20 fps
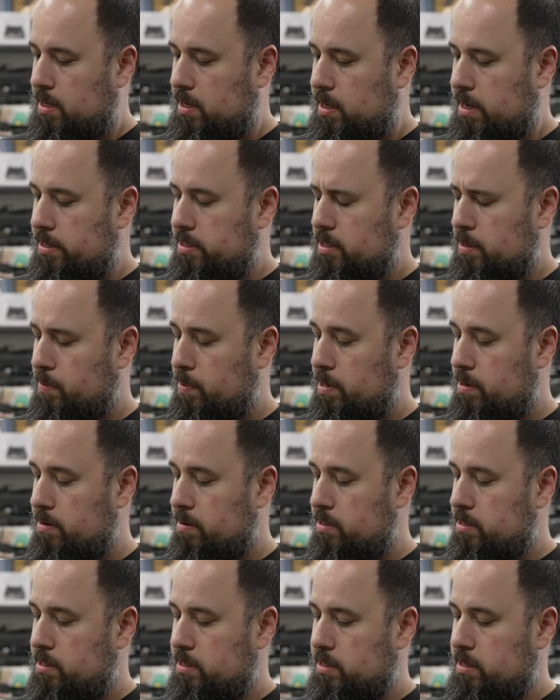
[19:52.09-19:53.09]
Guest
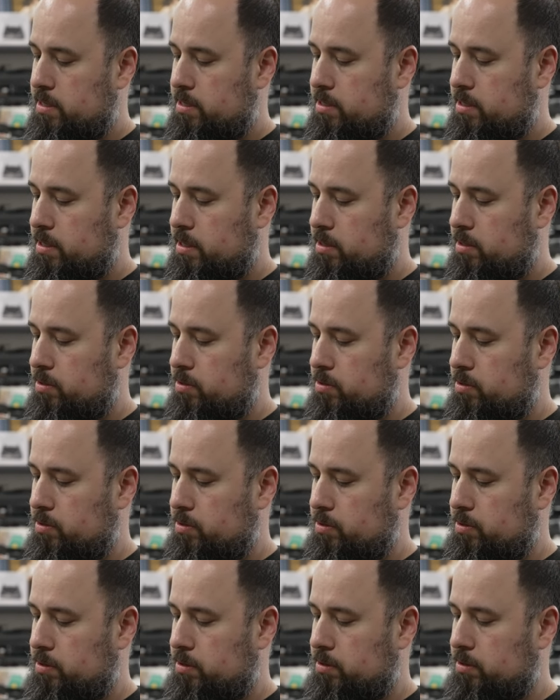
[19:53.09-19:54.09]
appearances
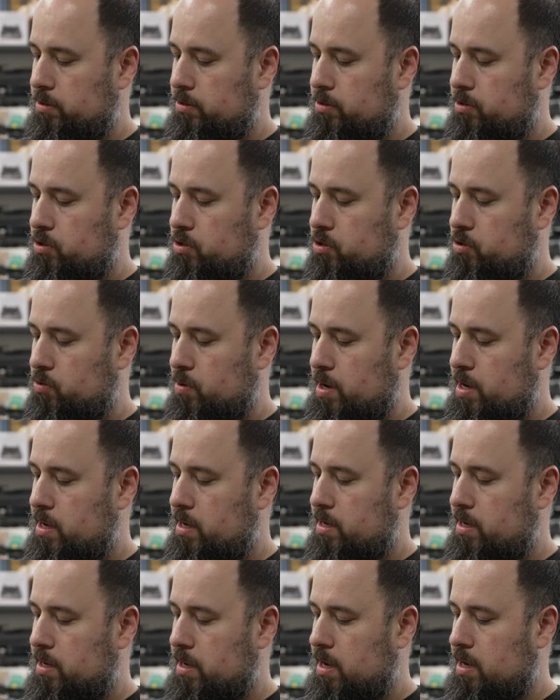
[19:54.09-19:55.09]
include
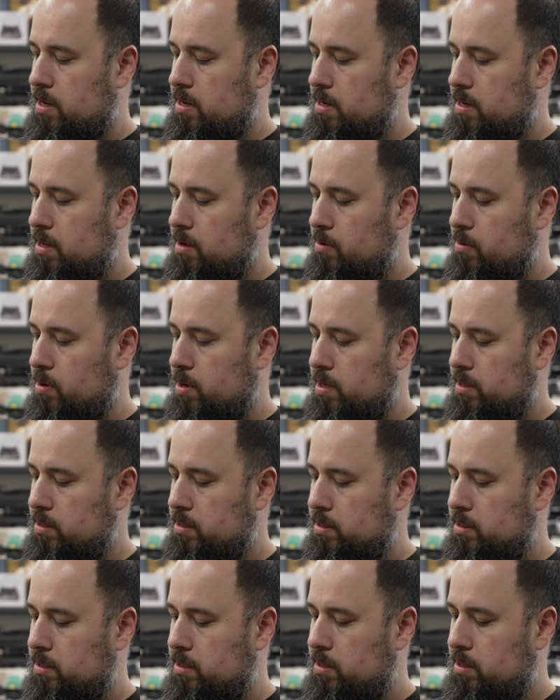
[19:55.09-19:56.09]
Drake, Kanye
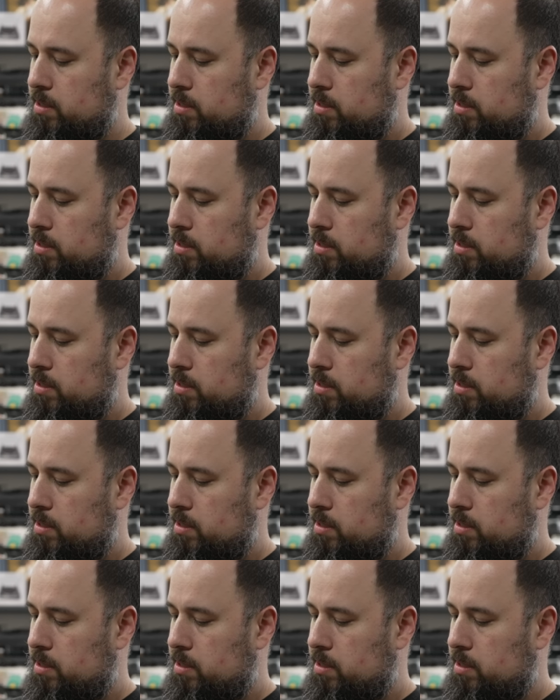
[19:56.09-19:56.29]
West,